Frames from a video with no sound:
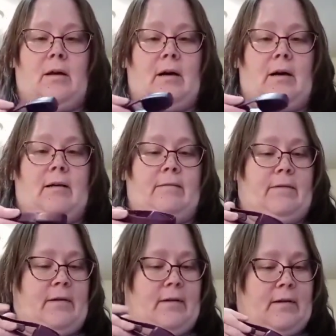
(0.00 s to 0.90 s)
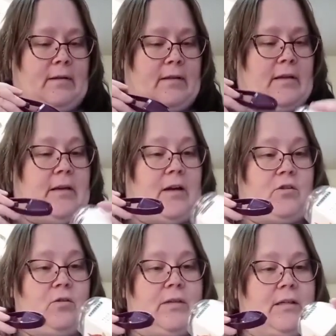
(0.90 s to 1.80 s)
of the
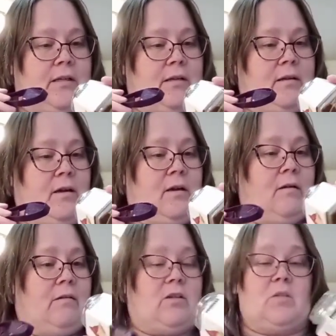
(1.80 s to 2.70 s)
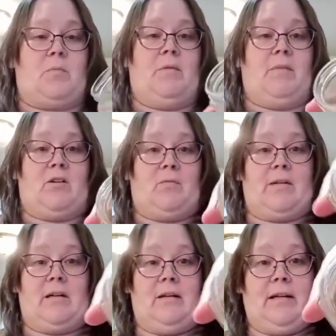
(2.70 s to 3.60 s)
nacho seasoning, which is pretty much
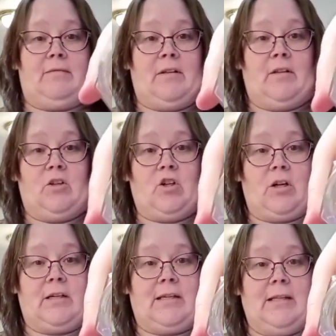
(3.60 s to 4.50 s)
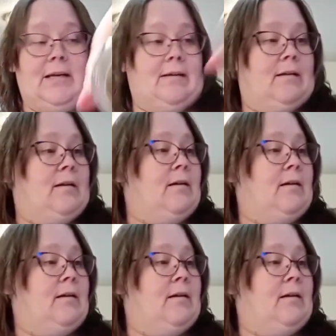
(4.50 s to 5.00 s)
what's all left in the jar. See that?